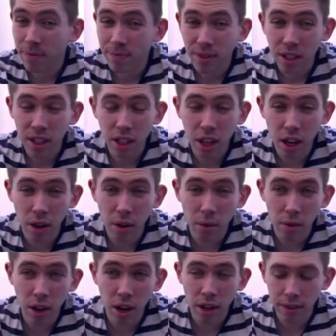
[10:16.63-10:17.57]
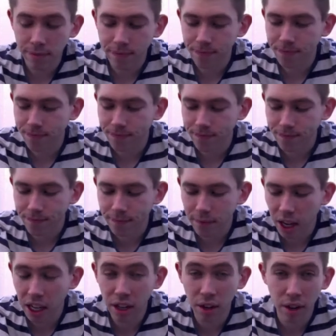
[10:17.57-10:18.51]
So
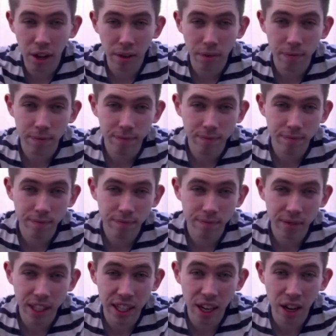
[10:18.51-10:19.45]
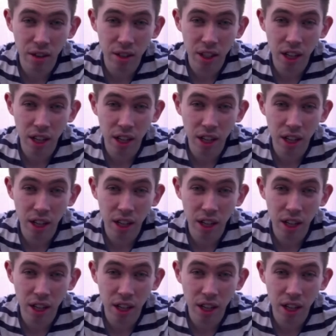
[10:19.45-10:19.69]
I don't know is the answer.